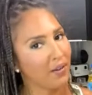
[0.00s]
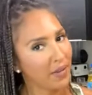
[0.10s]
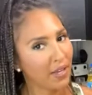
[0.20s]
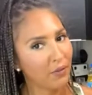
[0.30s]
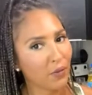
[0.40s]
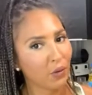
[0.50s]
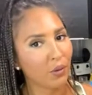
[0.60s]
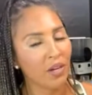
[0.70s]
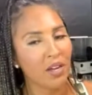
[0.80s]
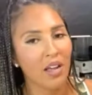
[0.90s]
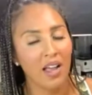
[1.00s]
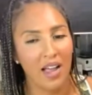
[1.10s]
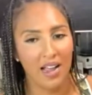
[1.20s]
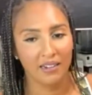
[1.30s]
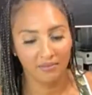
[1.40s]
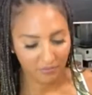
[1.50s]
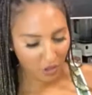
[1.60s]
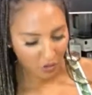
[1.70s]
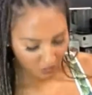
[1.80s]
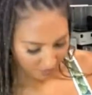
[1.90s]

vegan food and go from